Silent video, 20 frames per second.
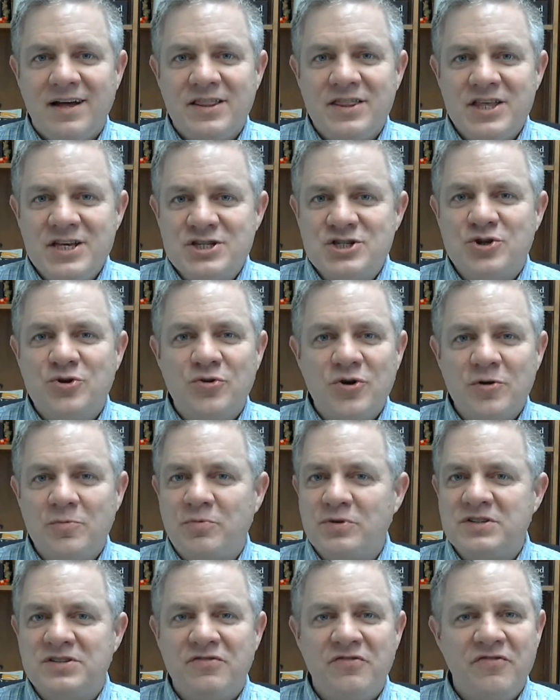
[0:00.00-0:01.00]
This group
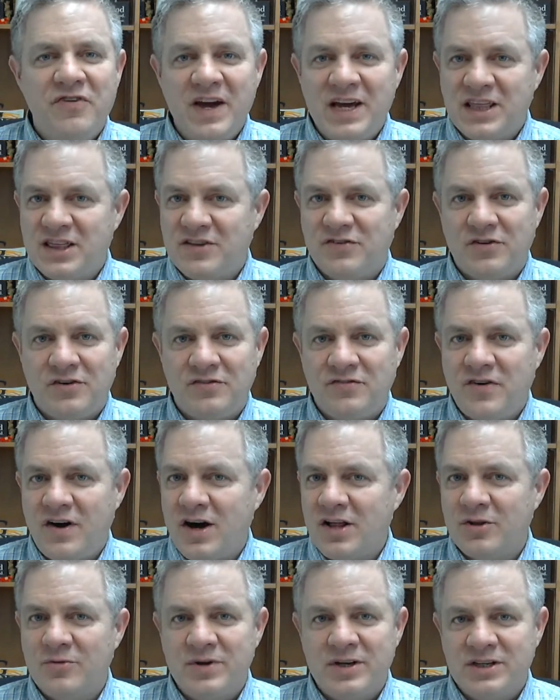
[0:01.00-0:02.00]
was faithful
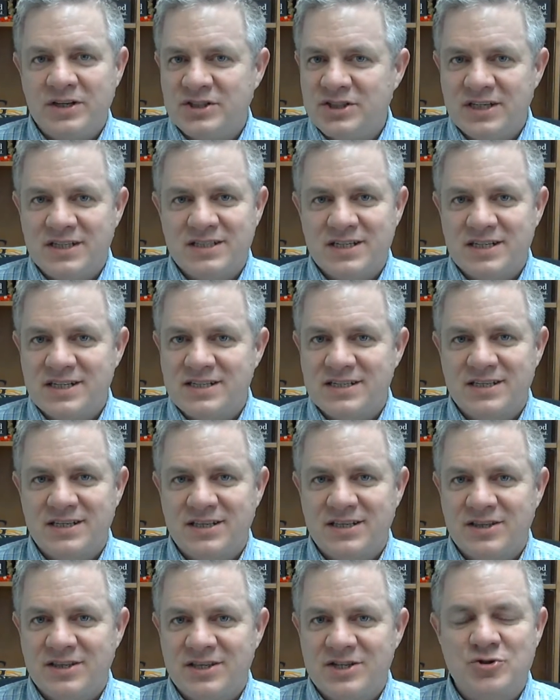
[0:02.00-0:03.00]
following Jesus
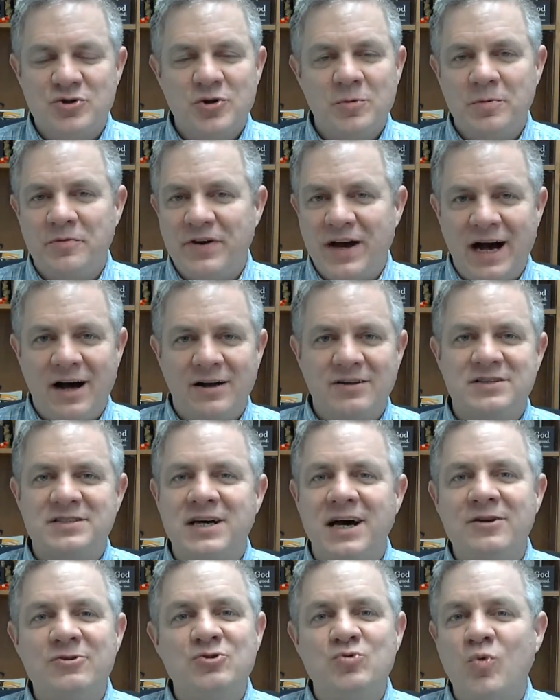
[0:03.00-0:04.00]
this group of
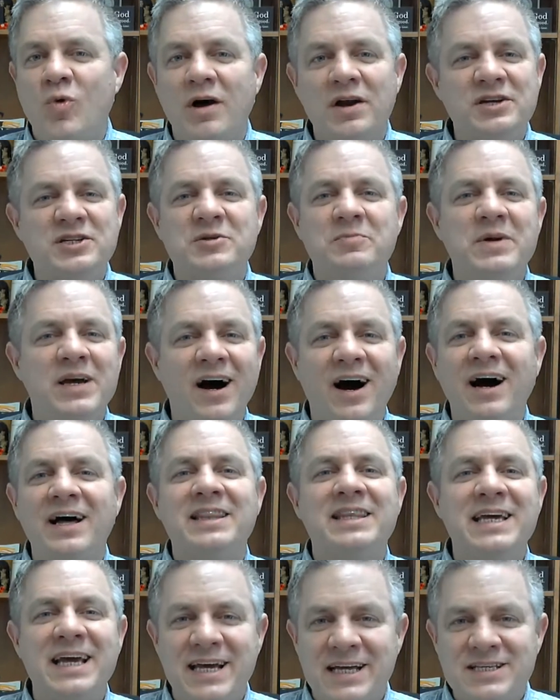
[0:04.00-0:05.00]
outsiders wanted to be on
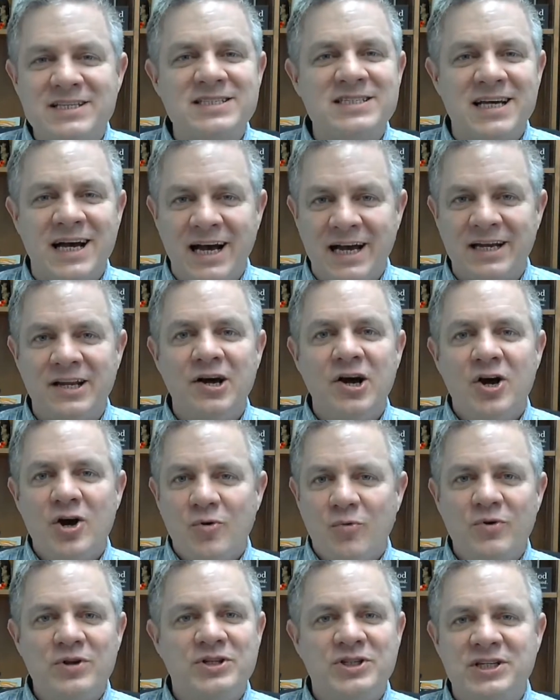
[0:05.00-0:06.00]
the inside
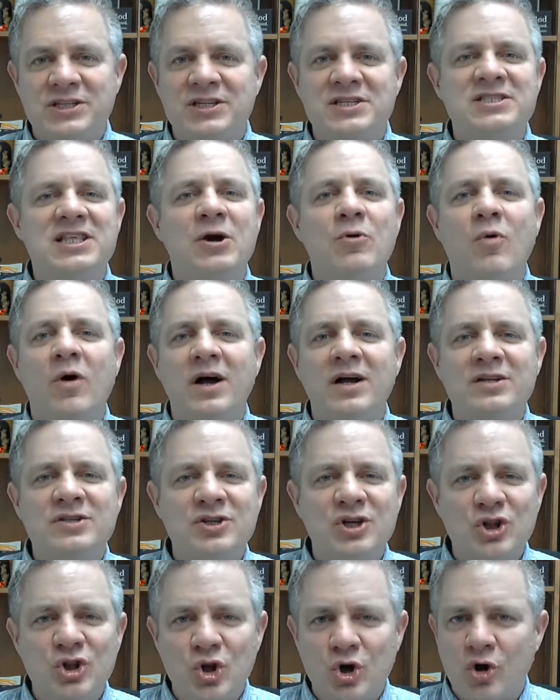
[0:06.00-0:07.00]
with Jesus. They wanted
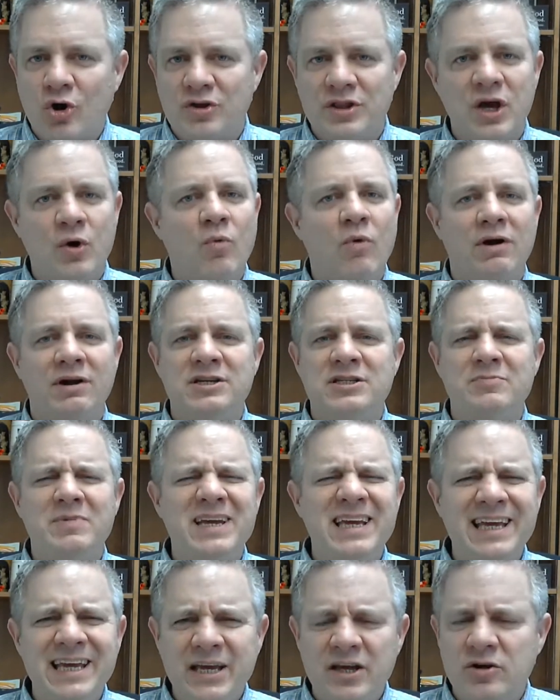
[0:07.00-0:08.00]
to learn, they wanted to be
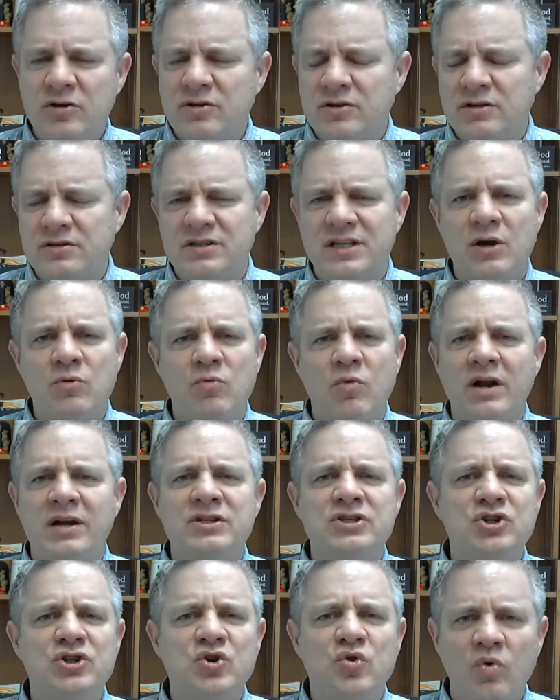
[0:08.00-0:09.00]
healed, they
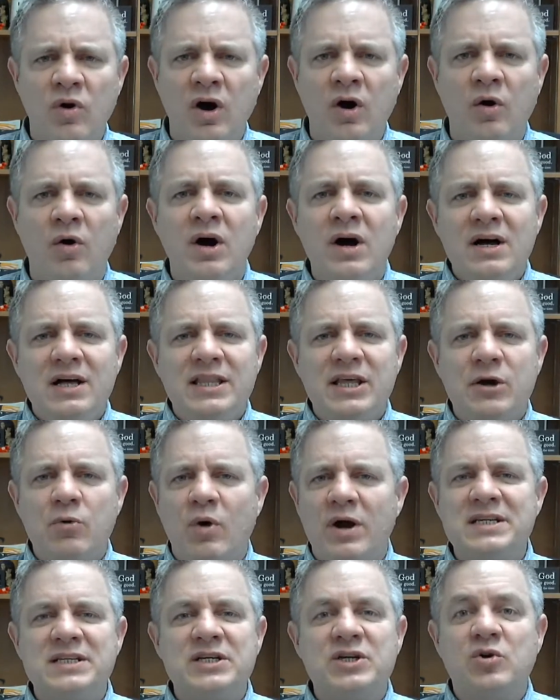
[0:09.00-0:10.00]
wanted to grow, they
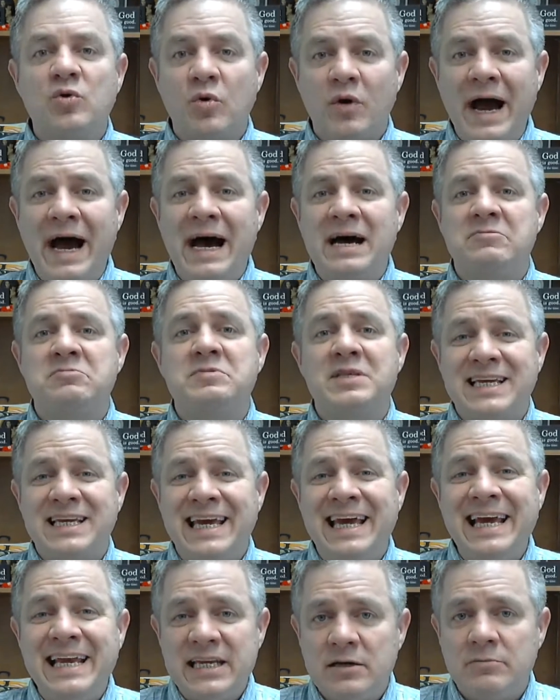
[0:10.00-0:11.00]
wanted to grasp the
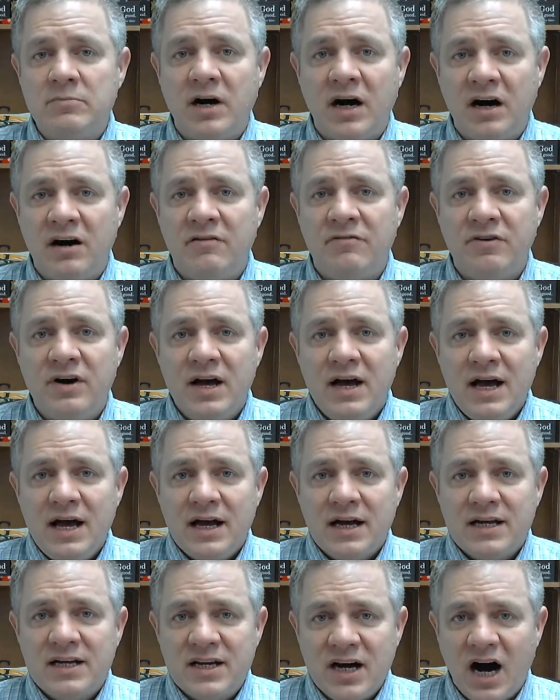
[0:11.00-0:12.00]
kingdom of
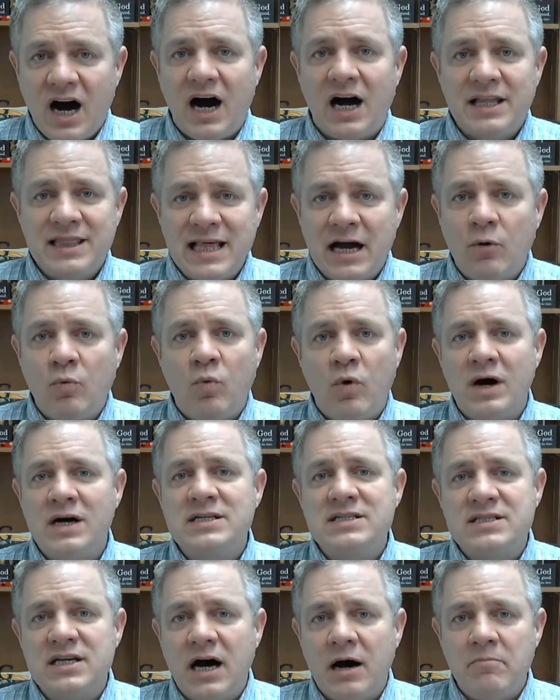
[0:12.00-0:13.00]
God that
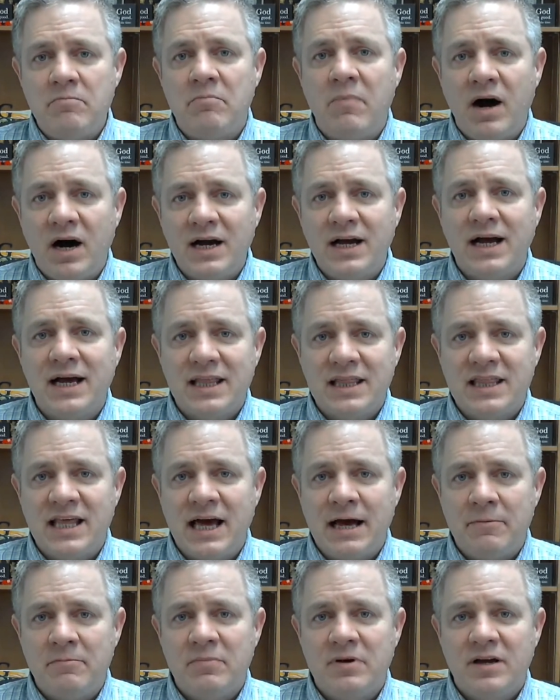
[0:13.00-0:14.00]
was among
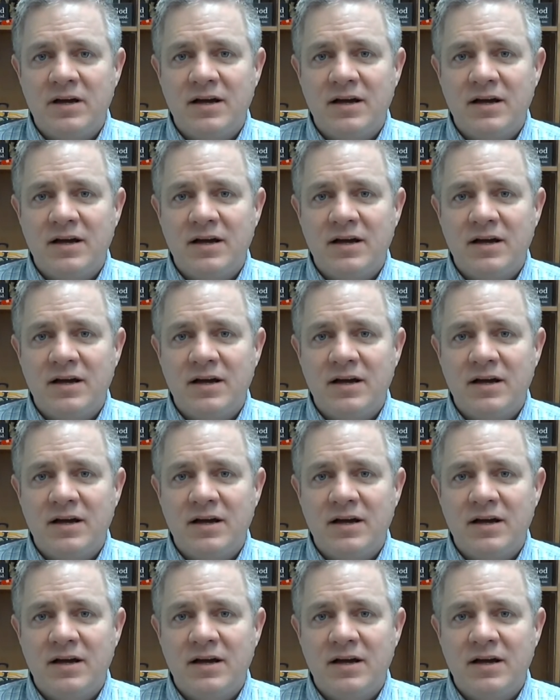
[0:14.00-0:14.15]
them.